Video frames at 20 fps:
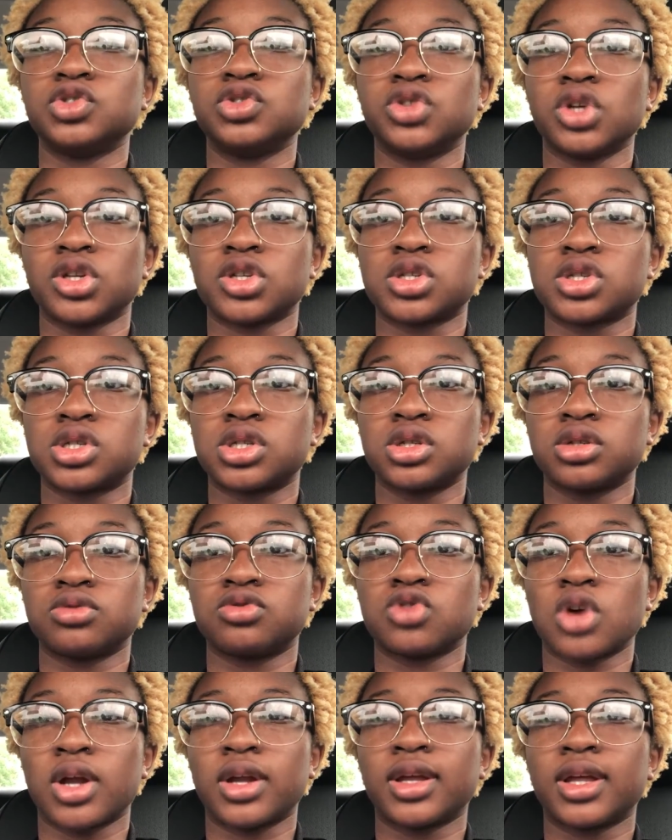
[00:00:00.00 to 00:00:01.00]
just to
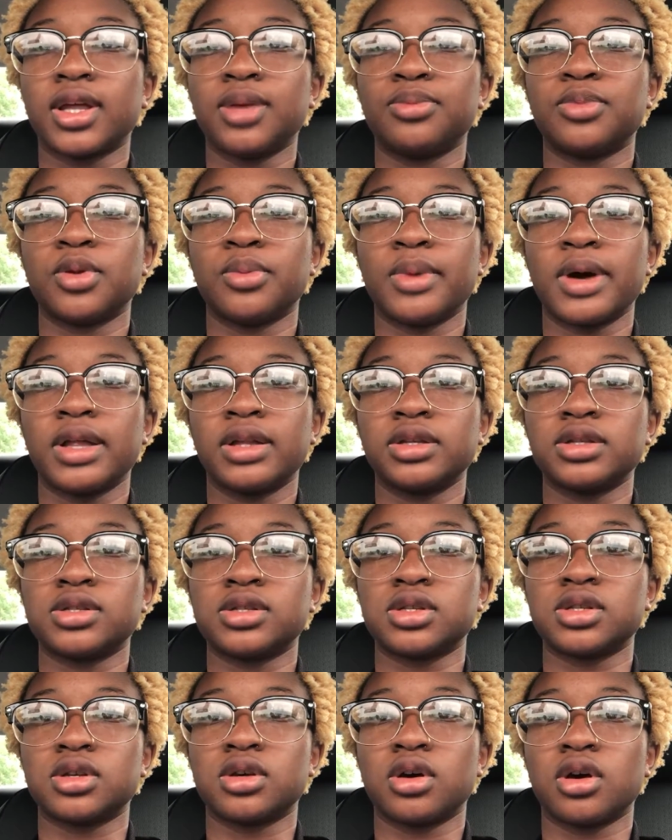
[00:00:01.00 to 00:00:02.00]
try to keep the
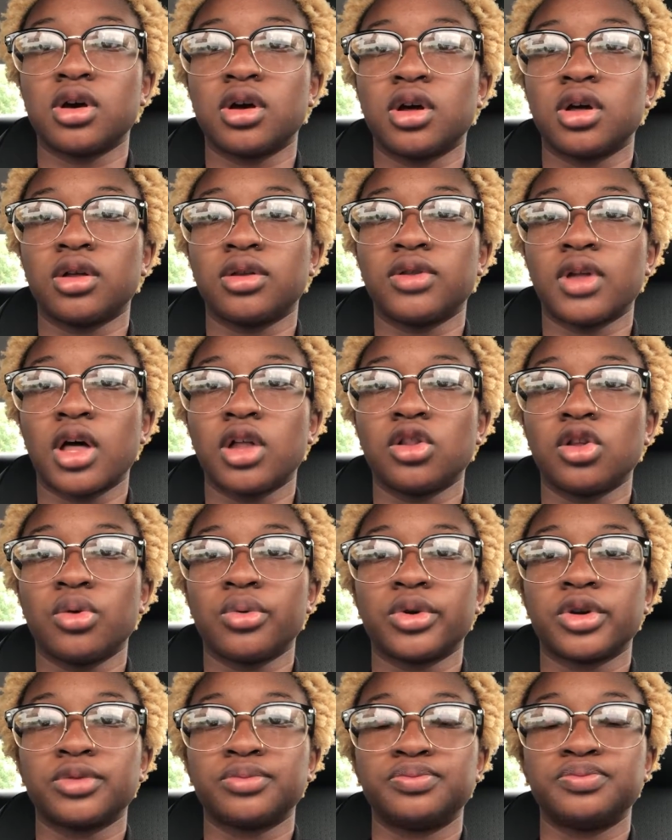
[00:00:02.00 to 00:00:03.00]
balance a lot
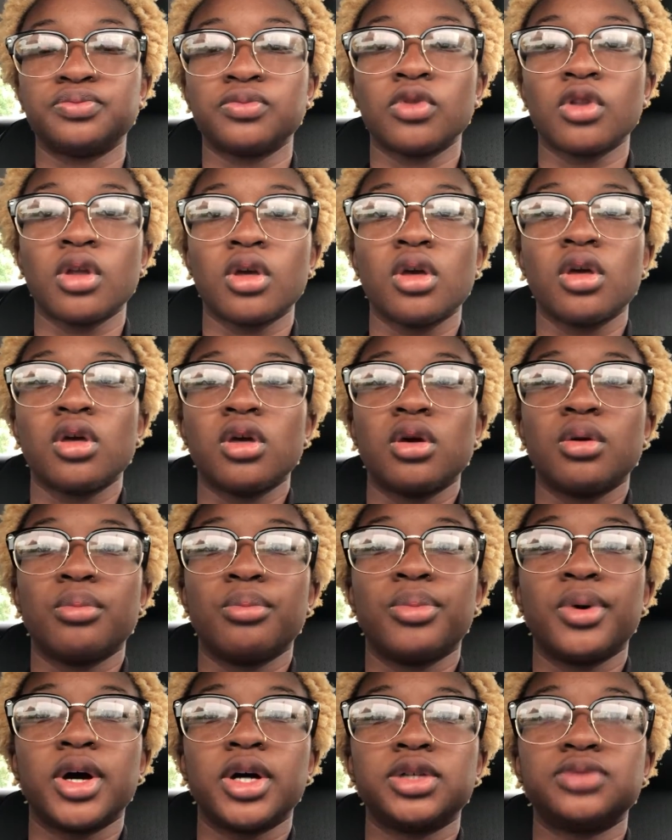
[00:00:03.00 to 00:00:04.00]
lower.
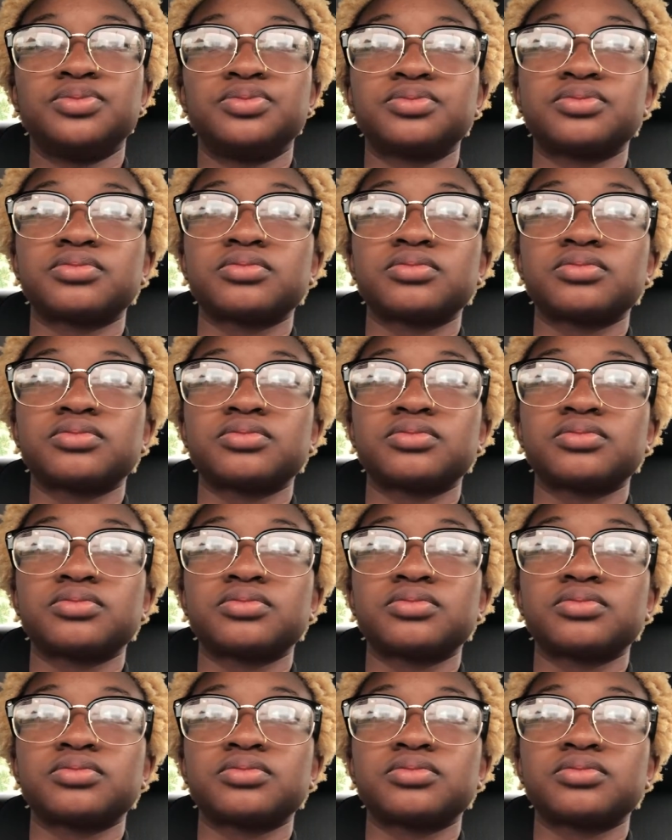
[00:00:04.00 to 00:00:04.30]
But